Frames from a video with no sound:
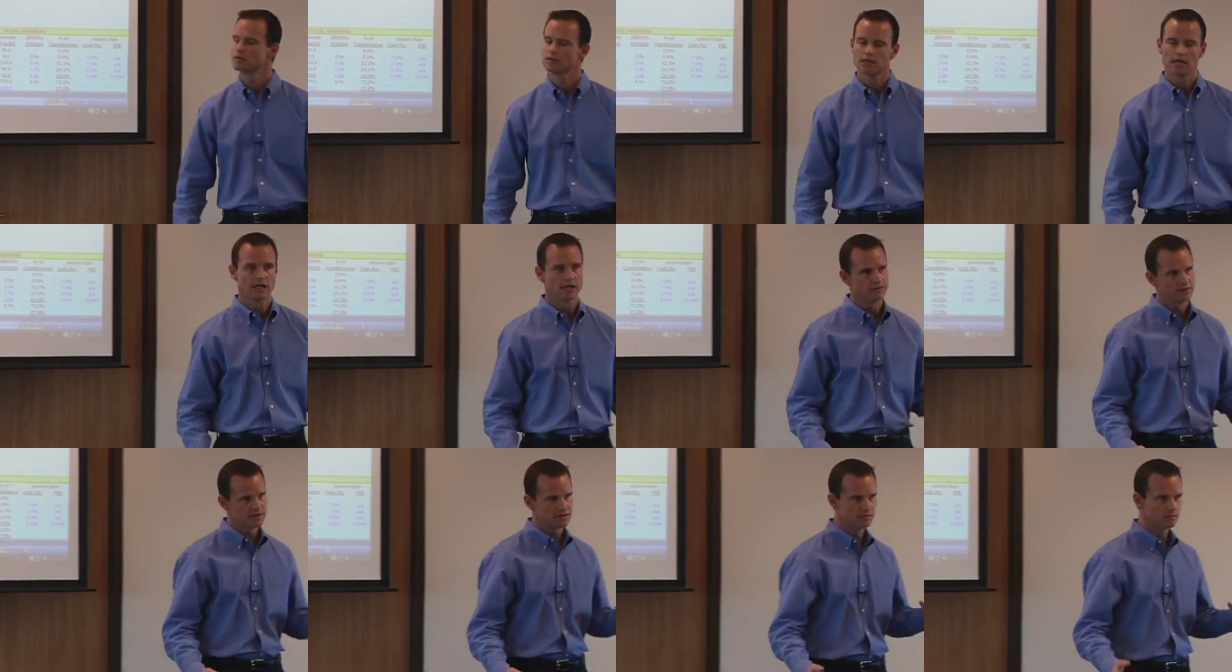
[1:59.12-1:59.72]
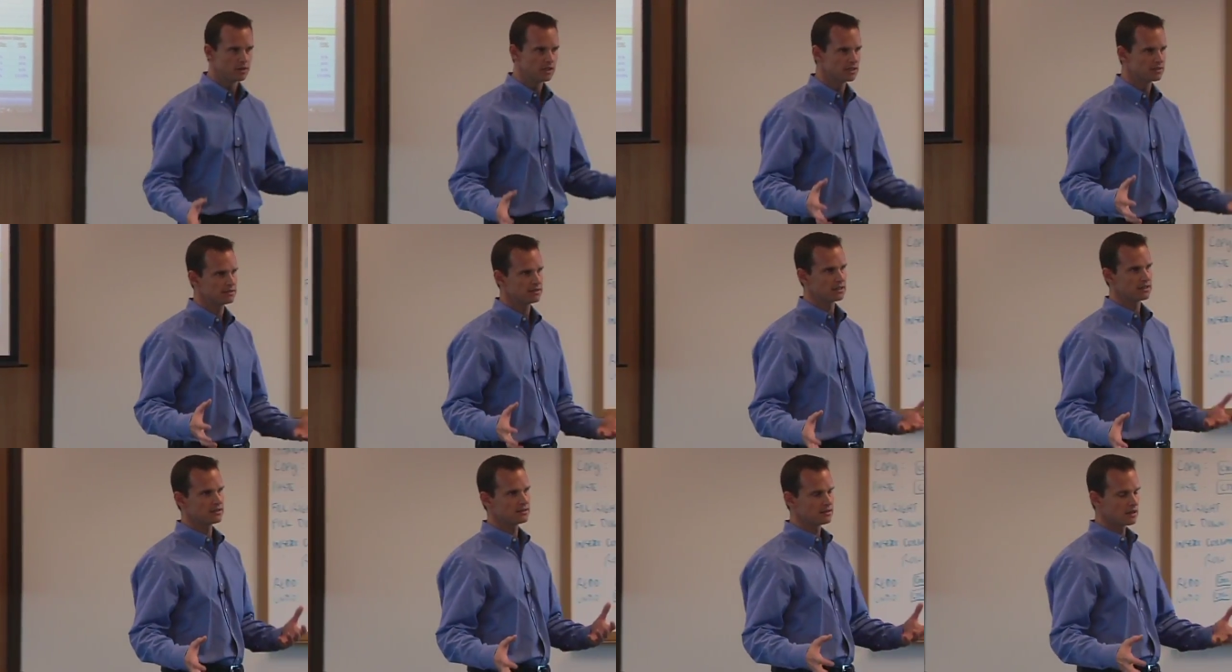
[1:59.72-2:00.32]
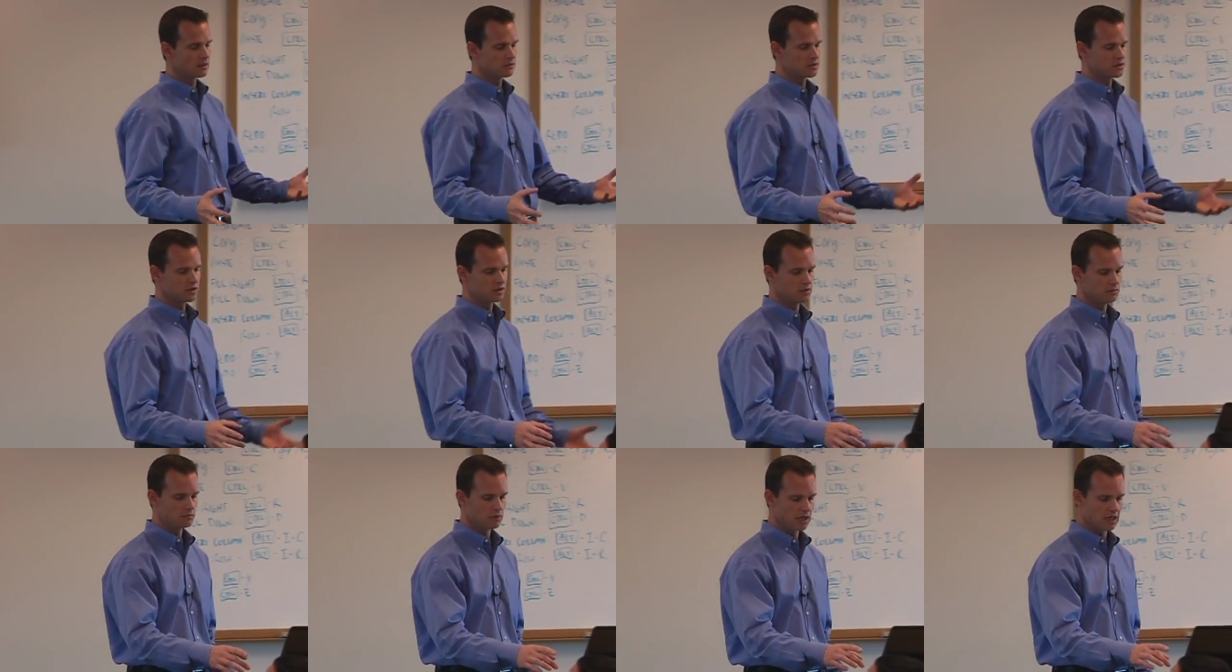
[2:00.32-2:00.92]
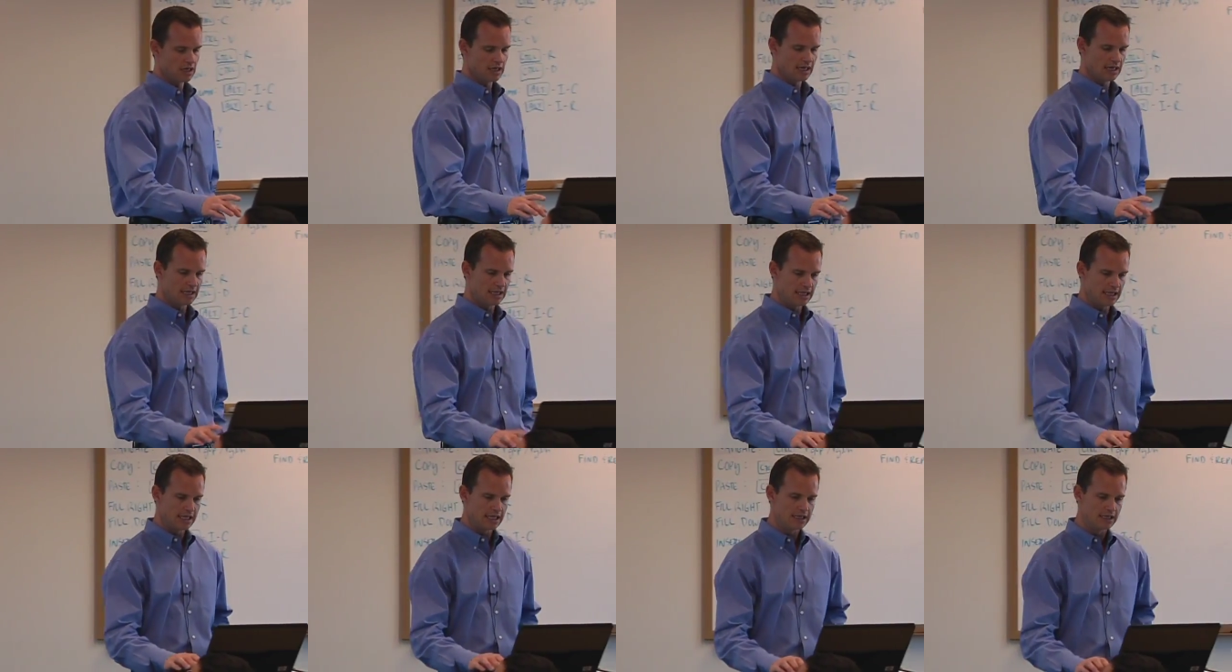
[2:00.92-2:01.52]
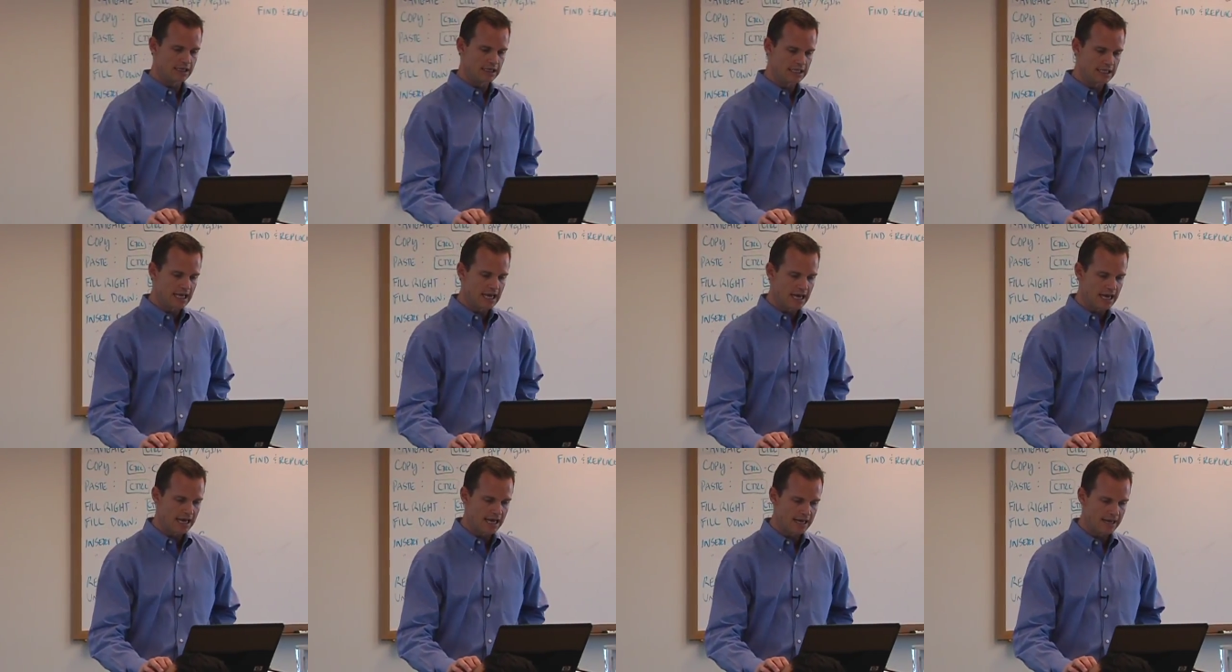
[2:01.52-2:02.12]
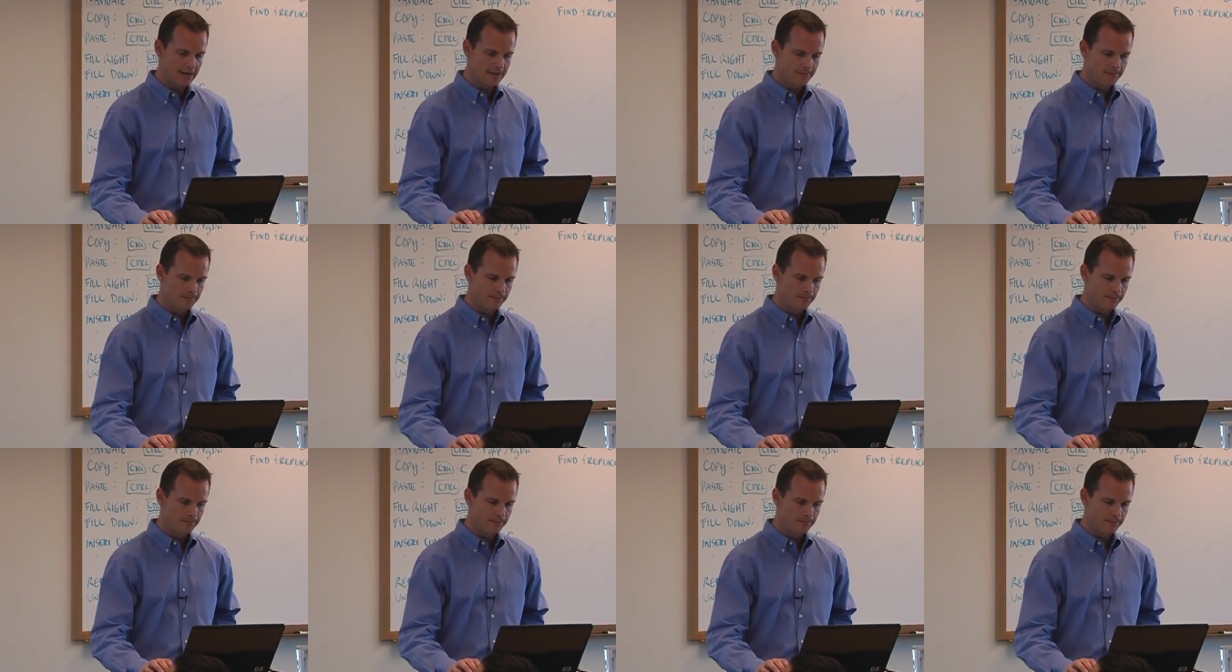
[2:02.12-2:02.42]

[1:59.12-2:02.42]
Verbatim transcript: kind of a simplistic assumption, but at the end of the day,